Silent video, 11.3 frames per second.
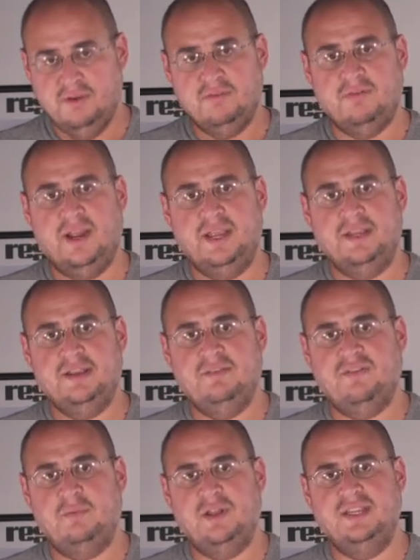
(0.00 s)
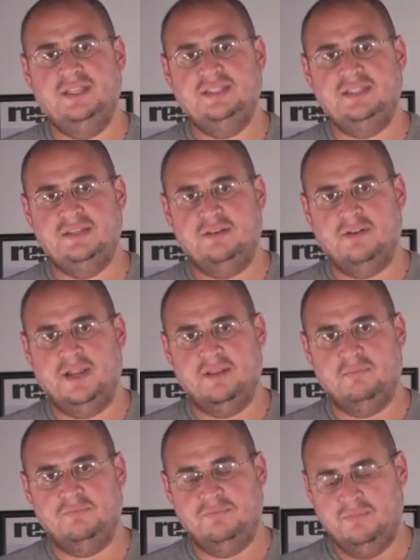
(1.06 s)
right? If I'm on
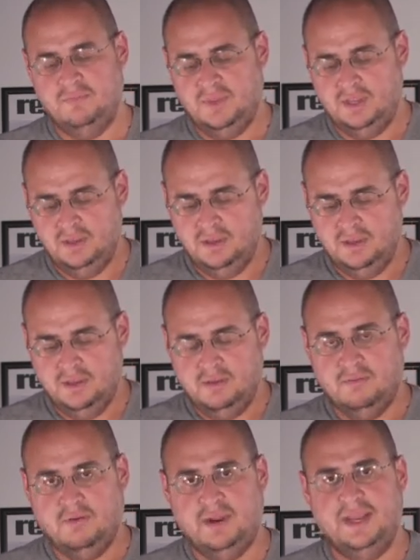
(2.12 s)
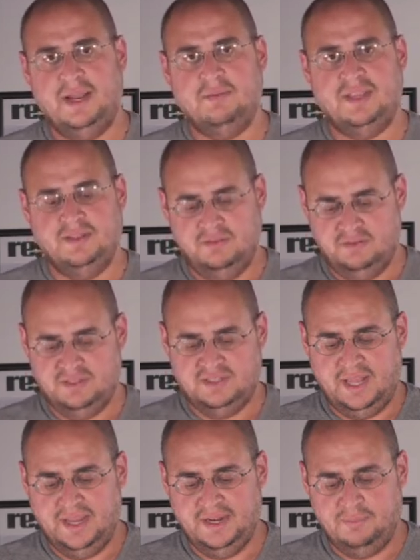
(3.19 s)
Instagram, right? I can
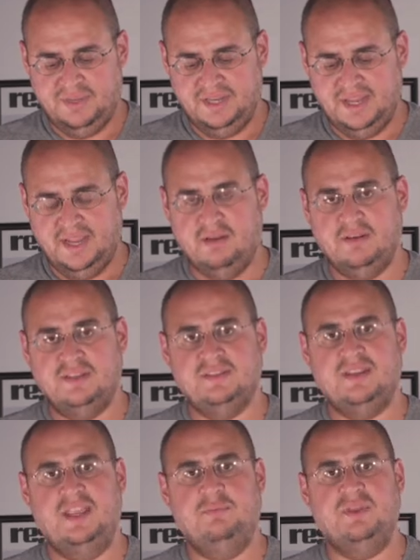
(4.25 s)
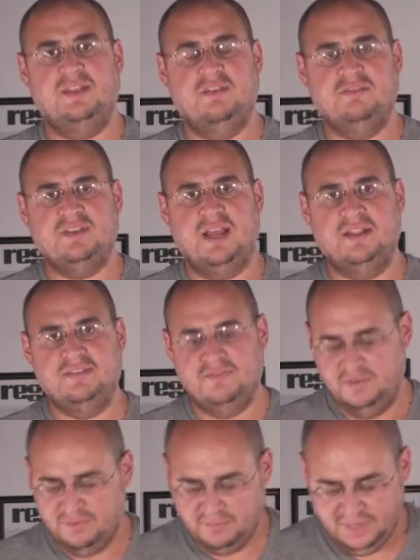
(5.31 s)
slide up and down. It's keeping those kinds of
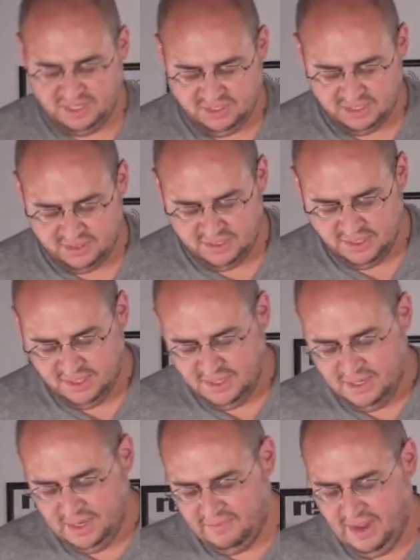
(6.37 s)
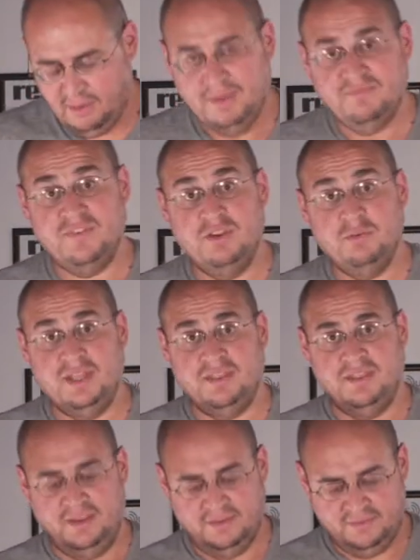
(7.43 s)
information of how I'm viewing
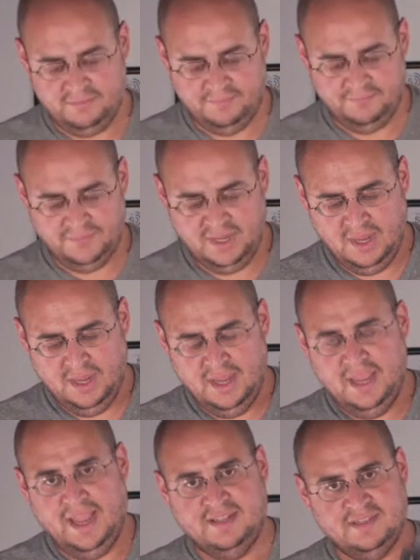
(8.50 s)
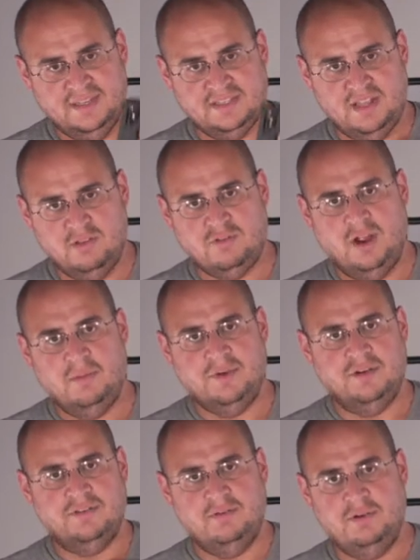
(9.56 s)
things. Has an
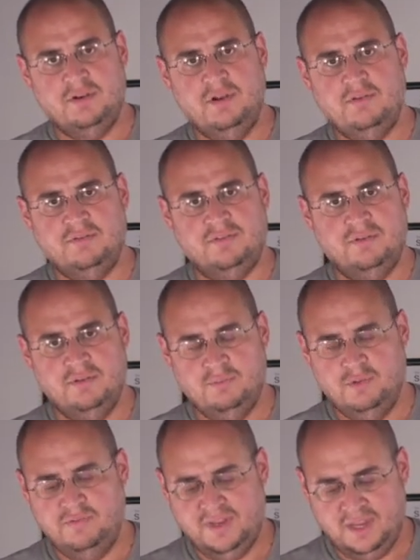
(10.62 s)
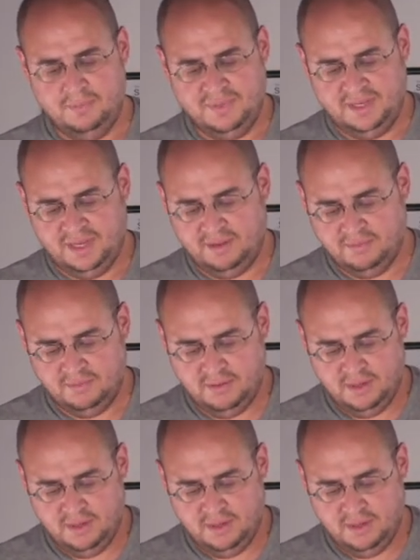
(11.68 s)
accelerometer, so it knows moving up and down.